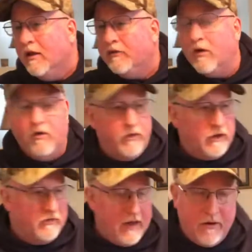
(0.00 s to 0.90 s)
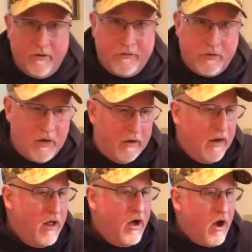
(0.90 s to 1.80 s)
So the containers are good.
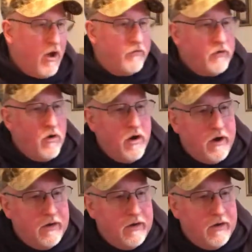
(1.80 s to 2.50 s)
Also a